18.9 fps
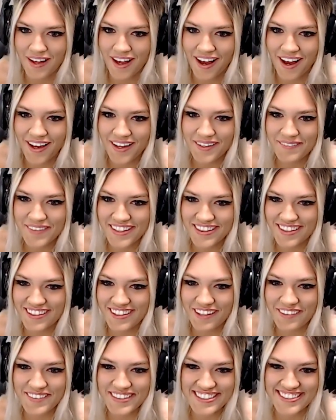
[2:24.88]
I have like the
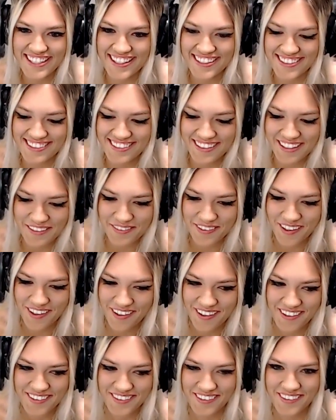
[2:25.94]
lowest sense
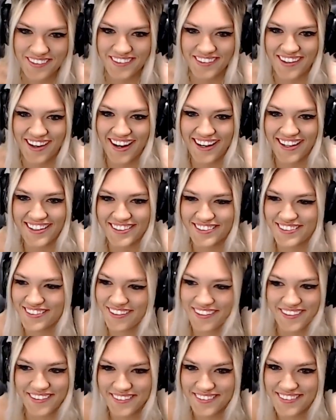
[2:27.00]
default controller and it
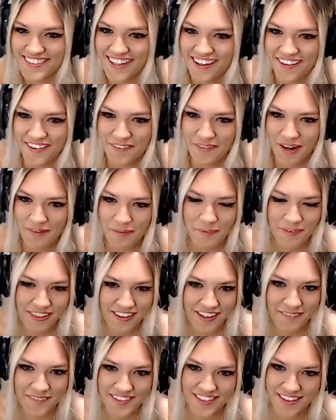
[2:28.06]
shows. I don't know why people
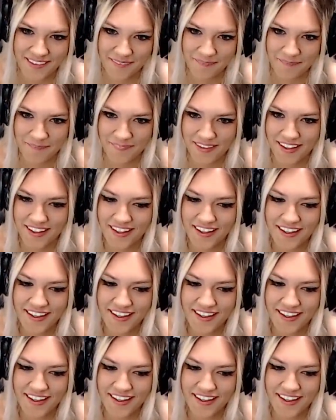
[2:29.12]
think I'm Zim.